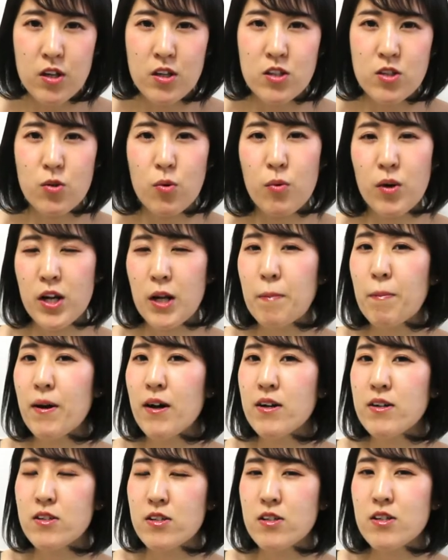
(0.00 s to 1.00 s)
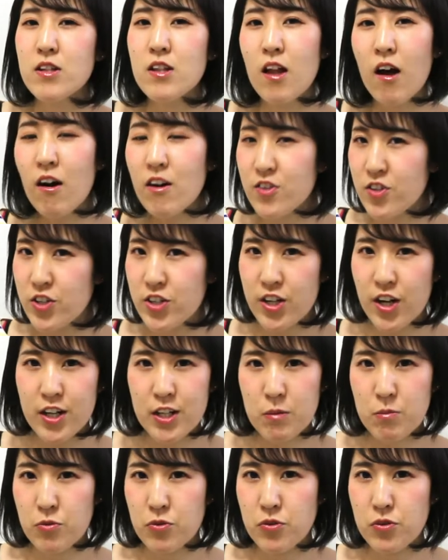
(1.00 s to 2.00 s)
So what about larger
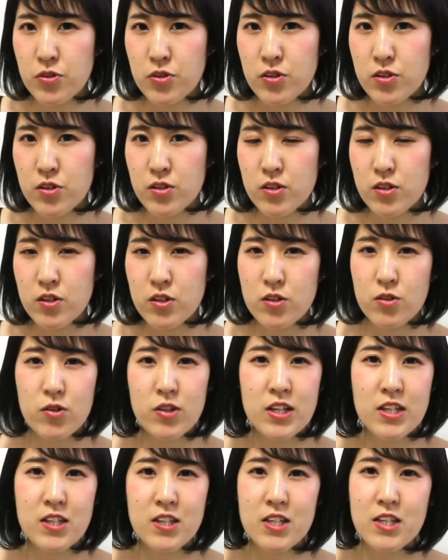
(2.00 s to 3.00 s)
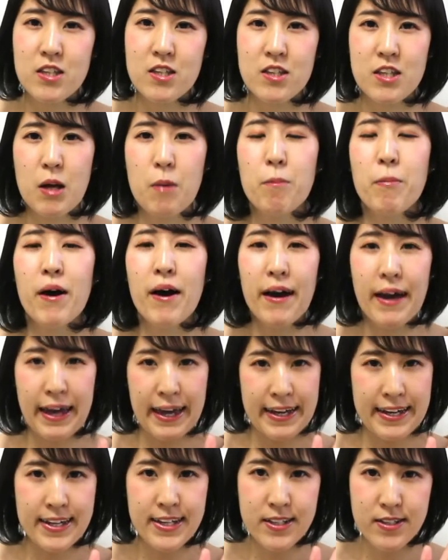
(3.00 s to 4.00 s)
animals? So this is number
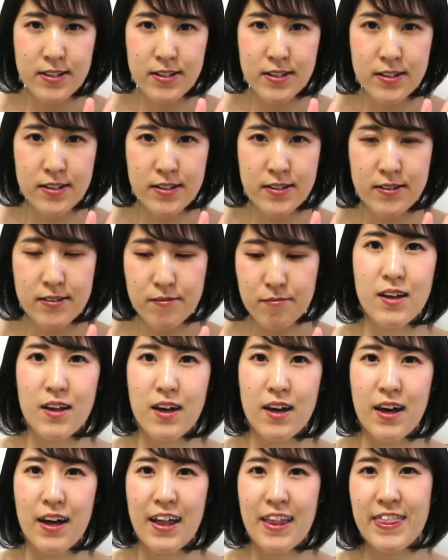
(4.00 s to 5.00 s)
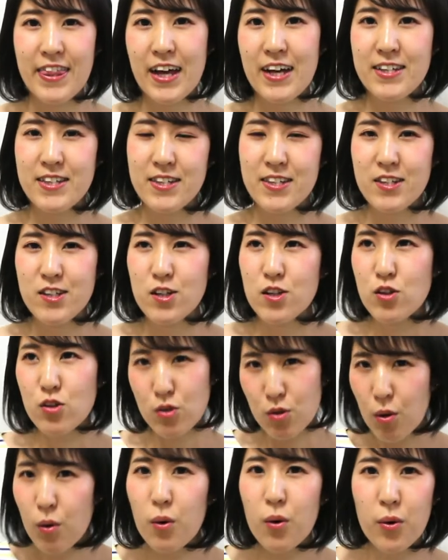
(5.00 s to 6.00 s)
eight, and that's
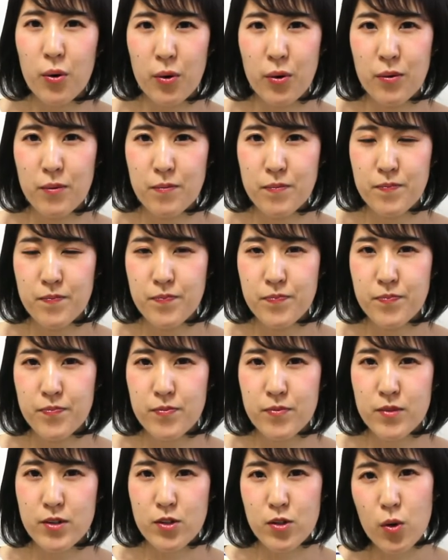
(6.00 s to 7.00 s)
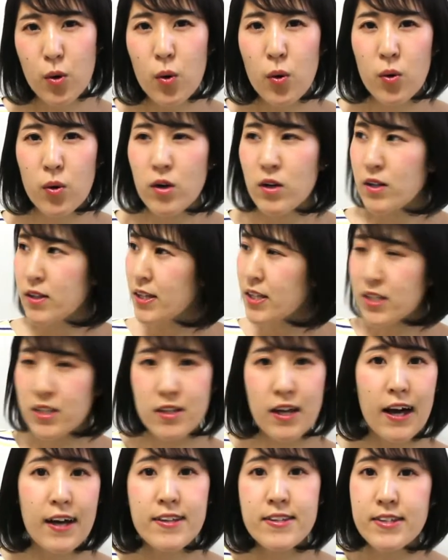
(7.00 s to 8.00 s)
to, to. This
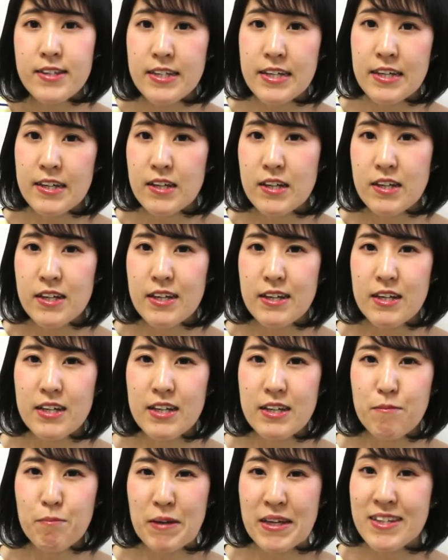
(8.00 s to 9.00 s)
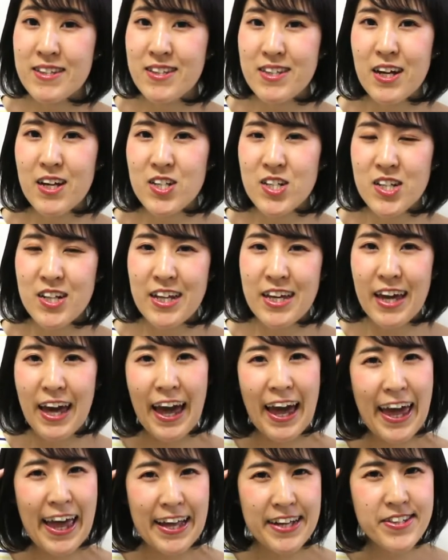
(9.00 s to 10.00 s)
kanji means actually
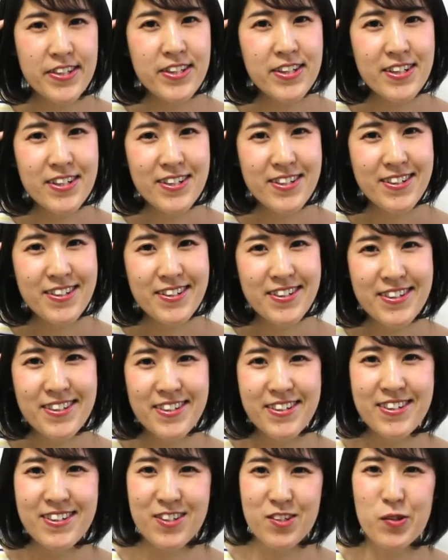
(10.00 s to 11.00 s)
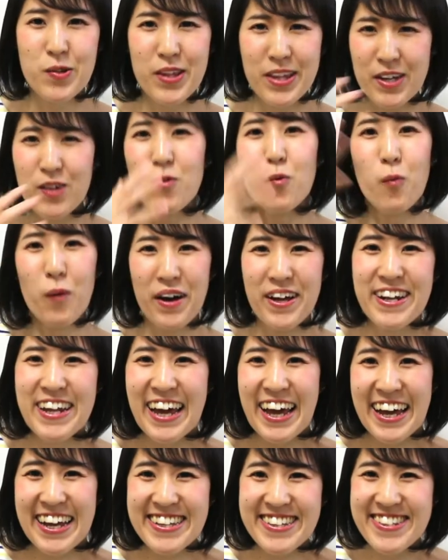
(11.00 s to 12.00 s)
head. So like one
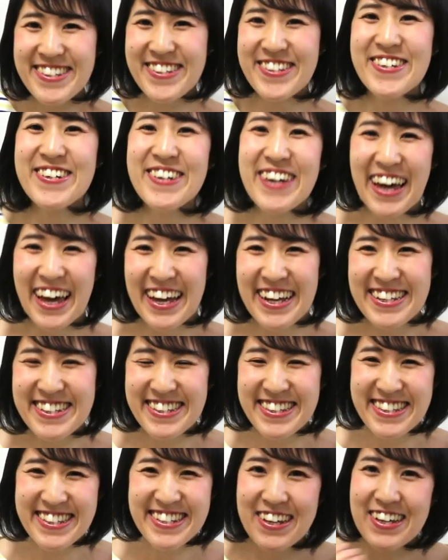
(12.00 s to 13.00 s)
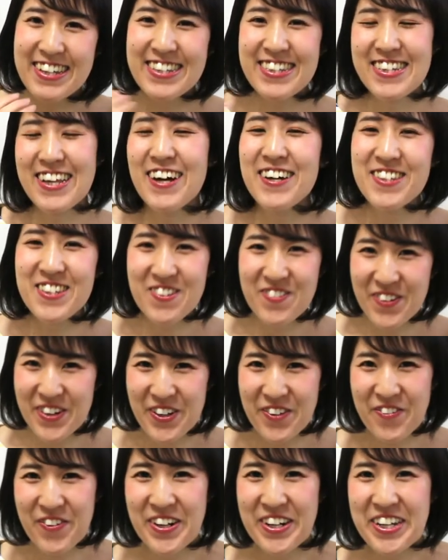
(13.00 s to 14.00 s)
head, two heads. It sounds
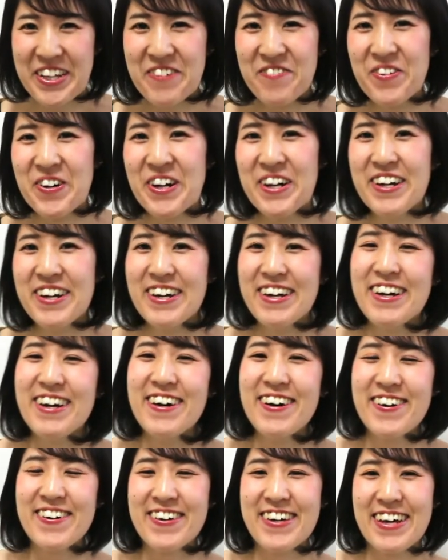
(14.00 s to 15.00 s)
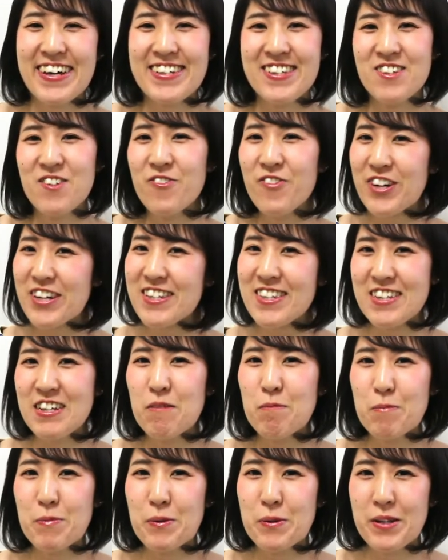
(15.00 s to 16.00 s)
very funny, but okay. So for
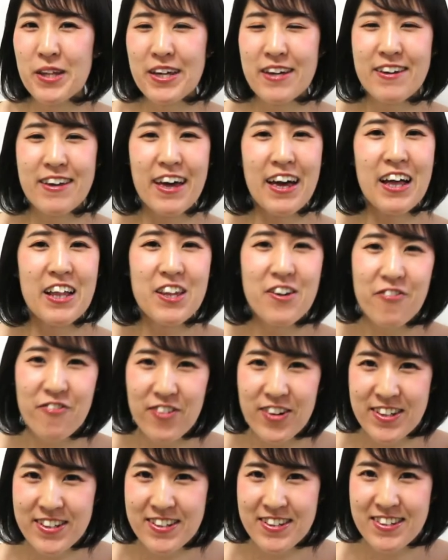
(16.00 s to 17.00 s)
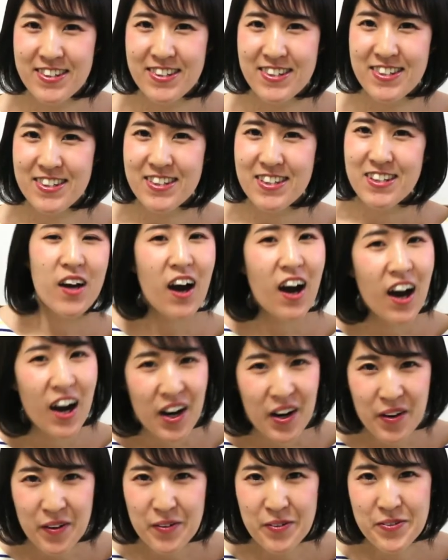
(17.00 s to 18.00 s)
example, like elephants,
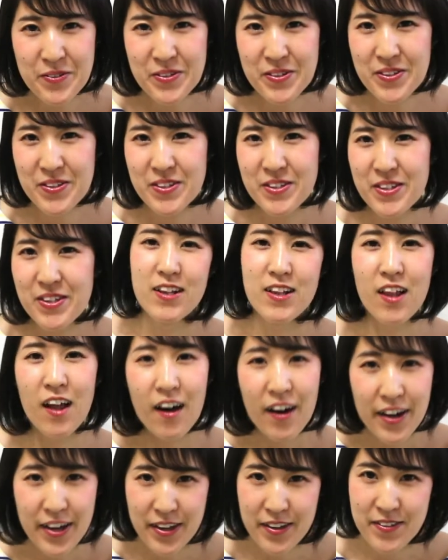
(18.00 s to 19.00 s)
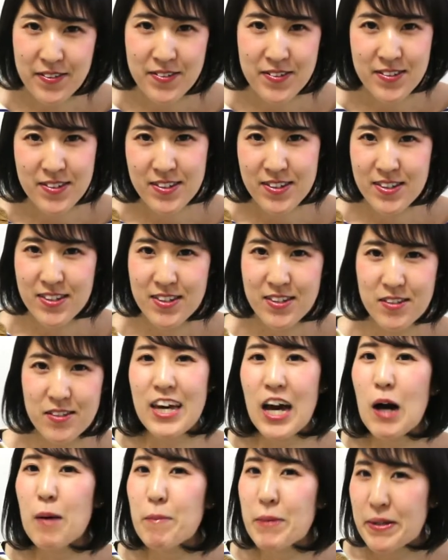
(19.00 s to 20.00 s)
cars, lions,
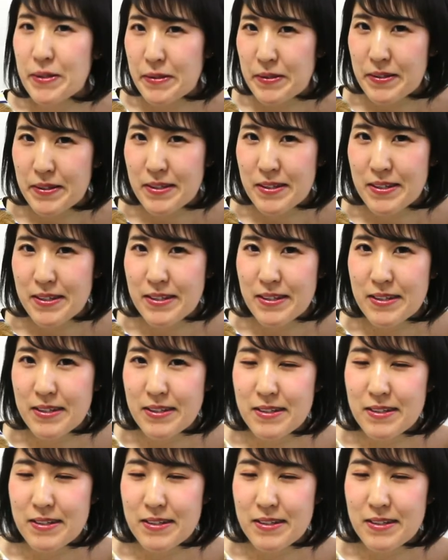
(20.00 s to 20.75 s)
camels.